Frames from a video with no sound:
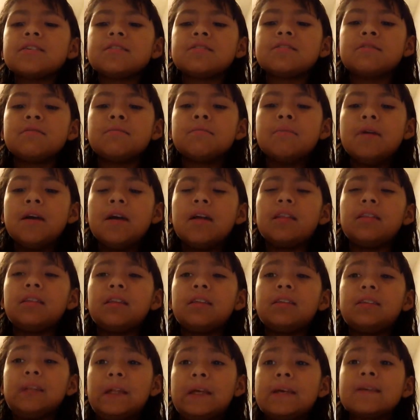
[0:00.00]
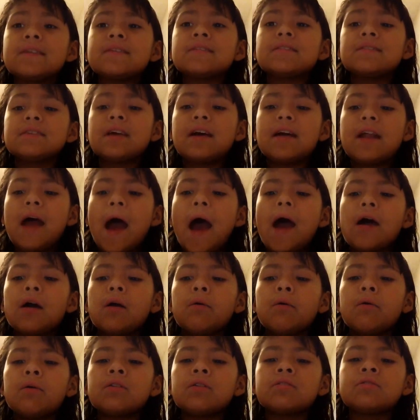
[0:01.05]
underestimate the things that I
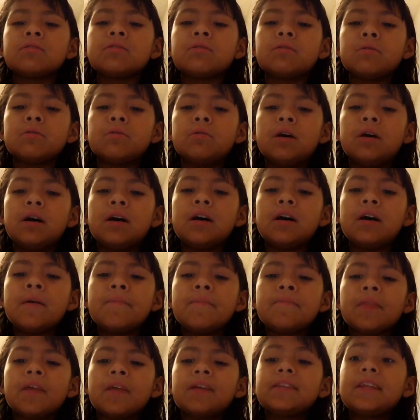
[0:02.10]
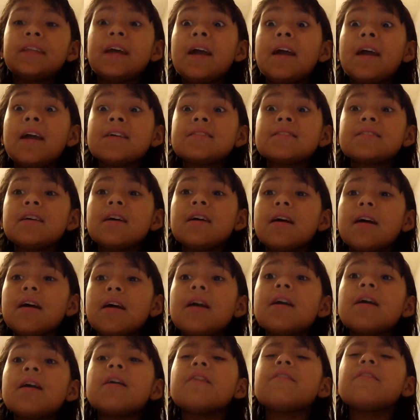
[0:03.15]
will do. There's
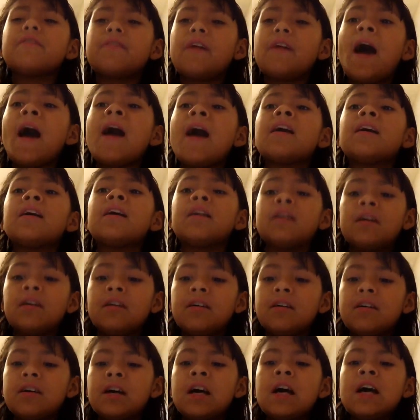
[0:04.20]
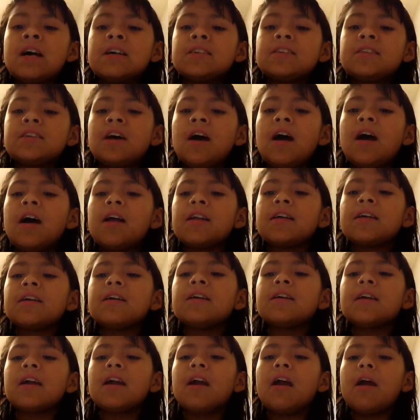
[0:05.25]
a fire
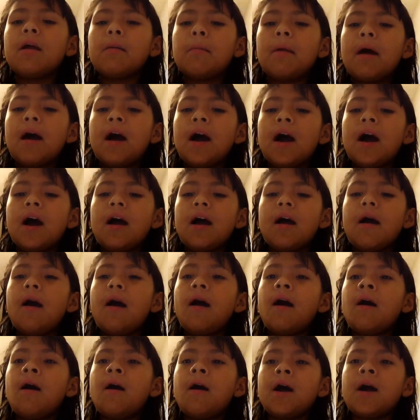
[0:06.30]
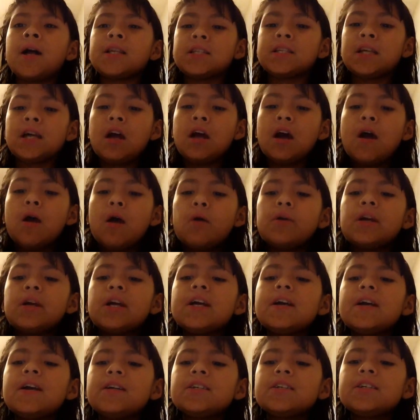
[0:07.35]
starting in my heart,
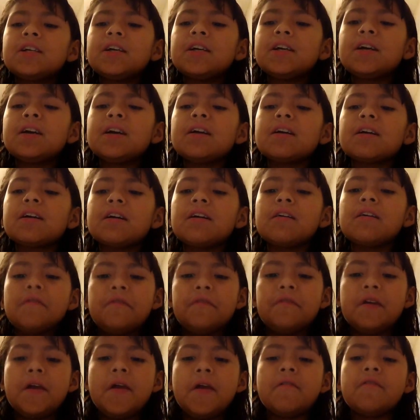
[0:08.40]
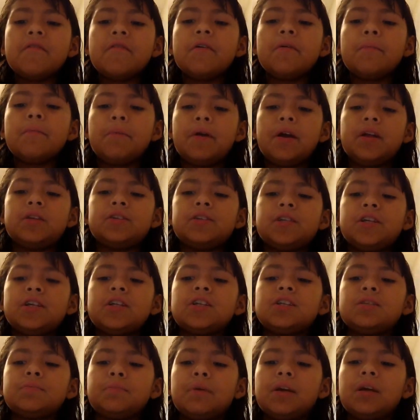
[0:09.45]
reaching a fever pitch and
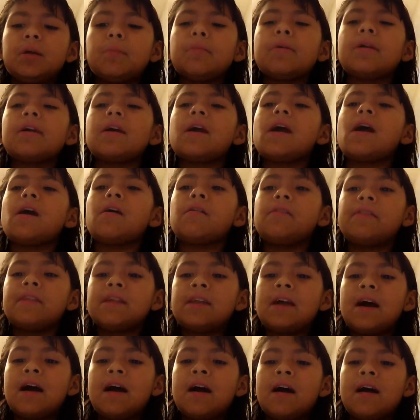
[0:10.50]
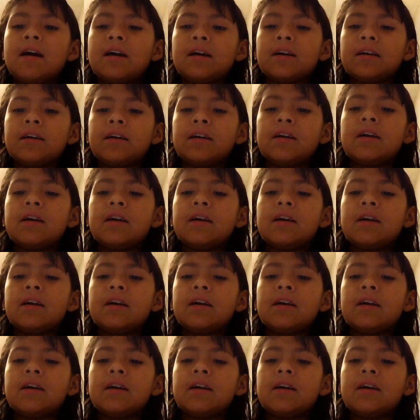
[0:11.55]
it's bringing me out the dark.